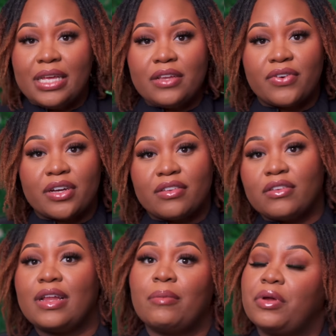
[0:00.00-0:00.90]
these
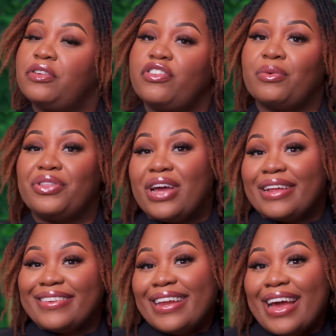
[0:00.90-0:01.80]
fragrances that I'm going to share with you
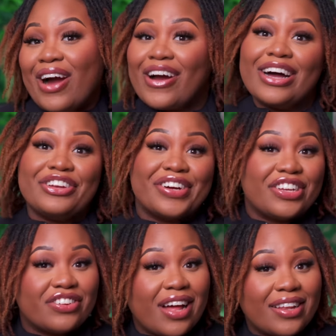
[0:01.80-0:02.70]
guys today are under
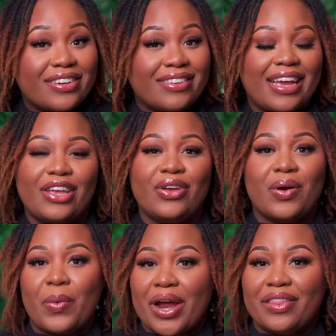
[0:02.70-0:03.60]
$100 and you
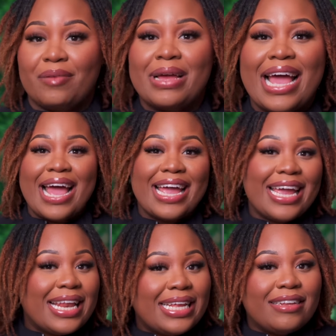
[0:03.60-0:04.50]
could wear them
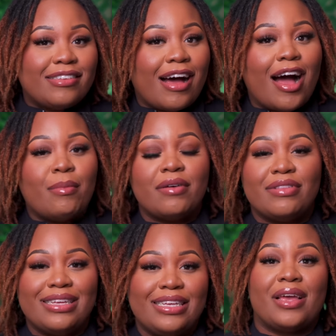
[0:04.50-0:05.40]
any time of
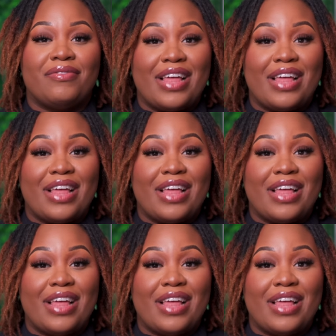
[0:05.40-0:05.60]
the year.